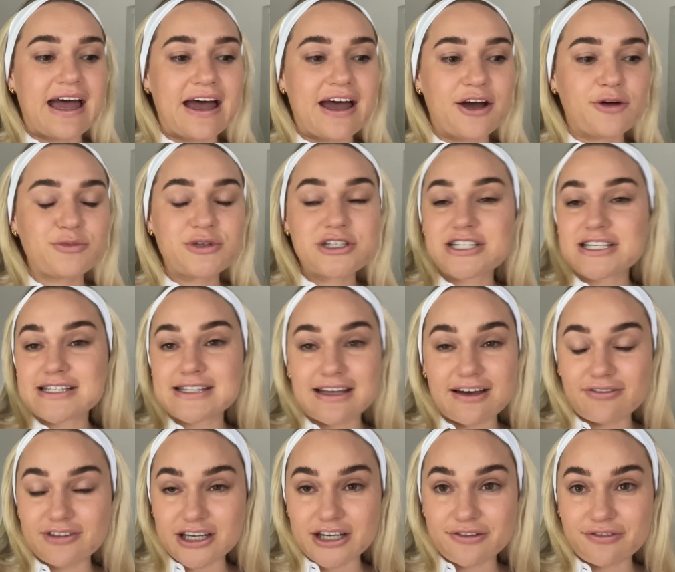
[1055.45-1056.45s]
which is
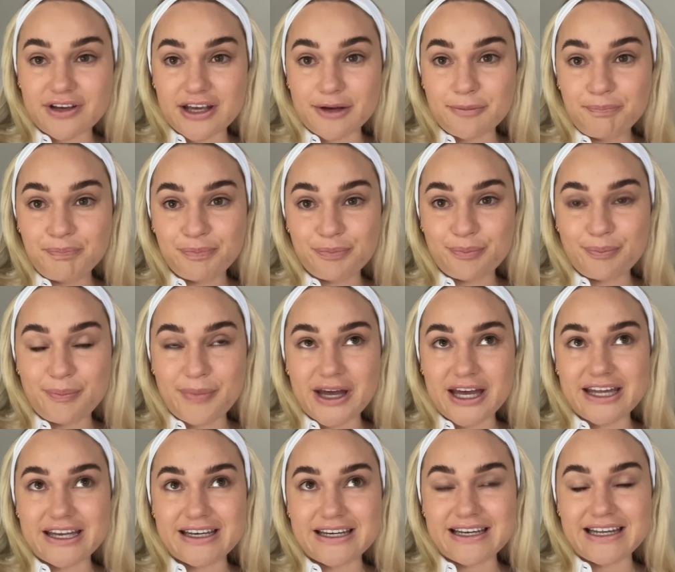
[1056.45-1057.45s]
lovely of him,
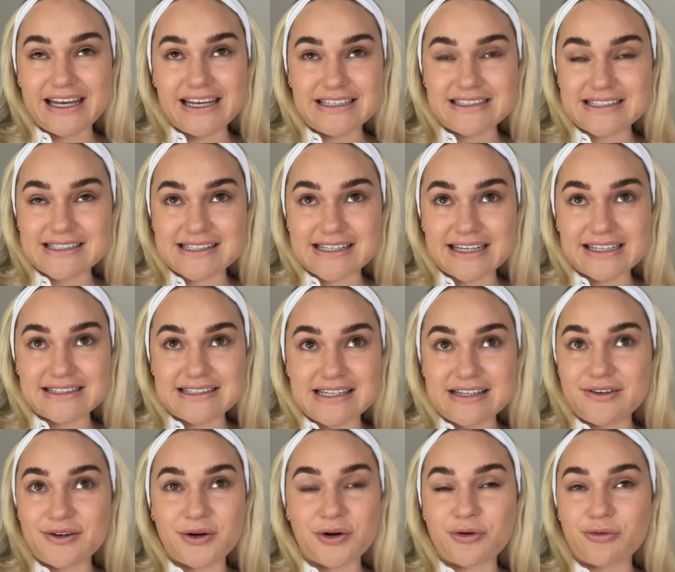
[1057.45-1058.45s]
but he just like did
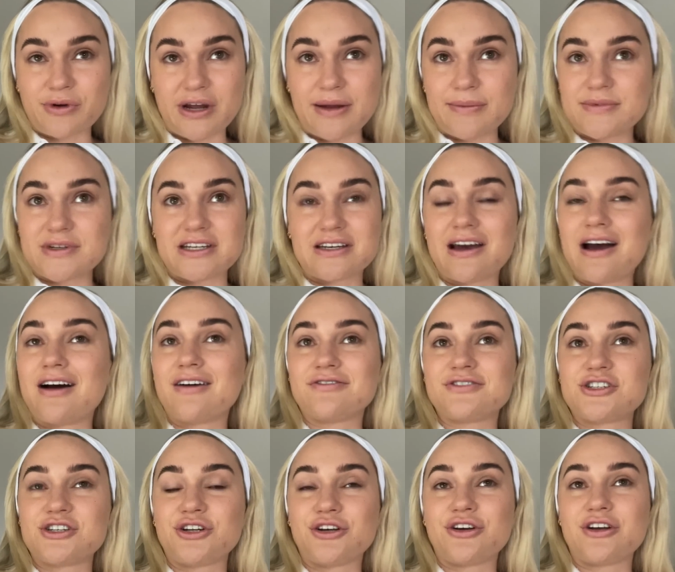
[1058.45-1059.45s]
it on a random
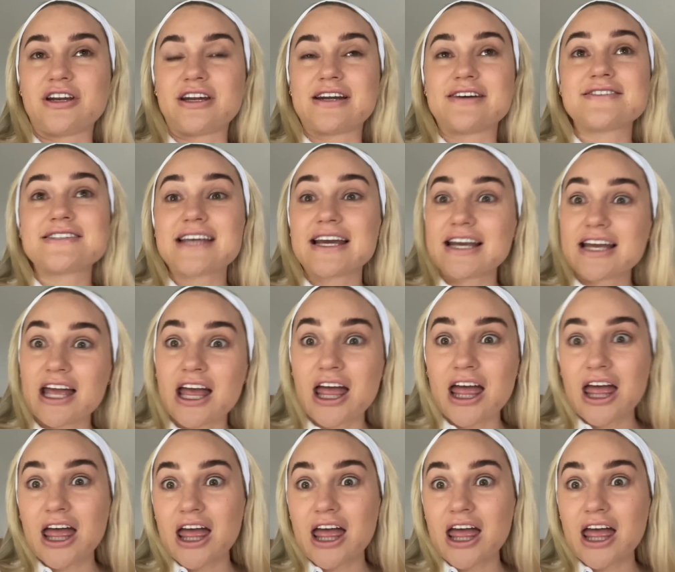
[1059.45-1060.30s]
afternoon and I was like,